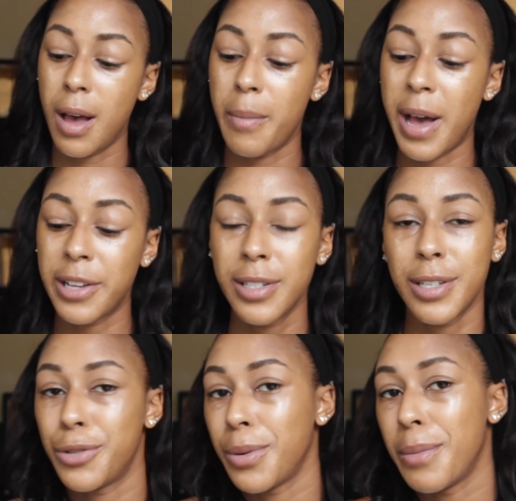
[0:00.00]
I
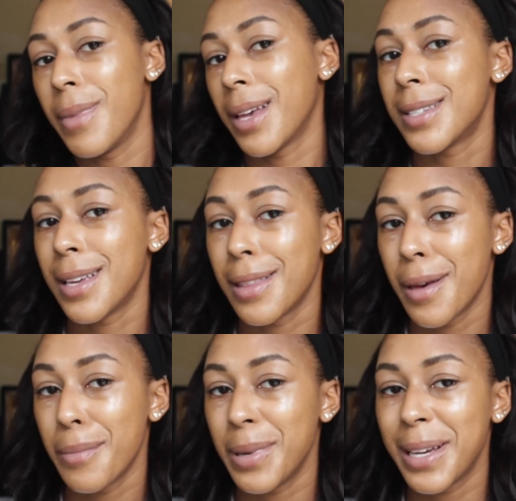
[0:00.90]
just enjoy
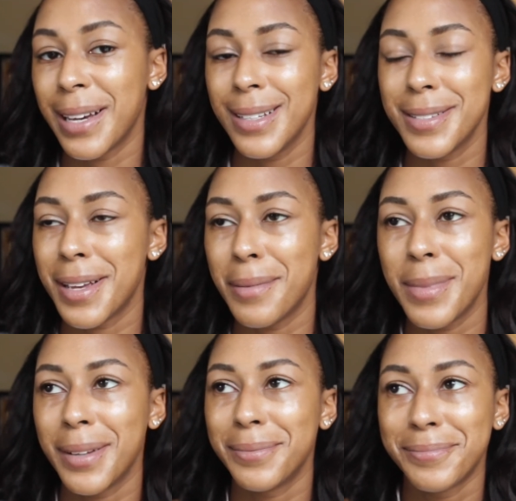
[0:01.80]
mixing them because,
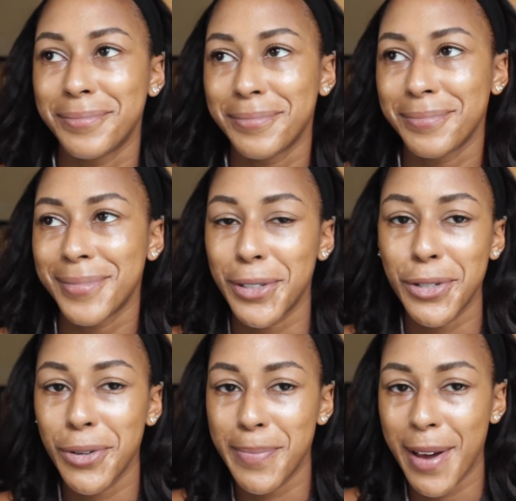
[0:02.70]
I mean,
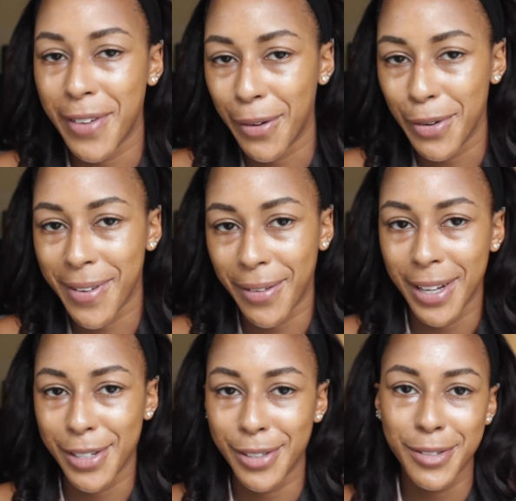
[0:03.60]
they're 2 of my favorite
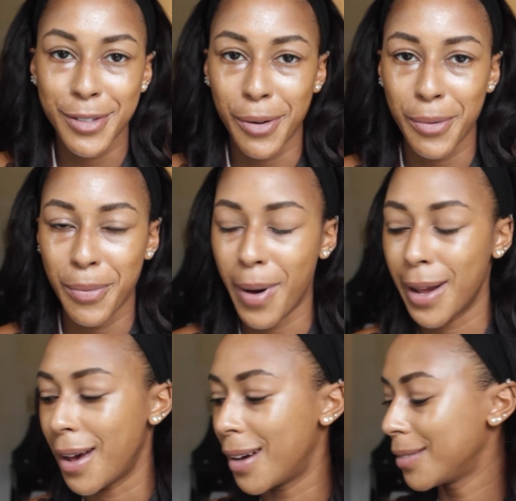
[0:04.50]
foundations, so why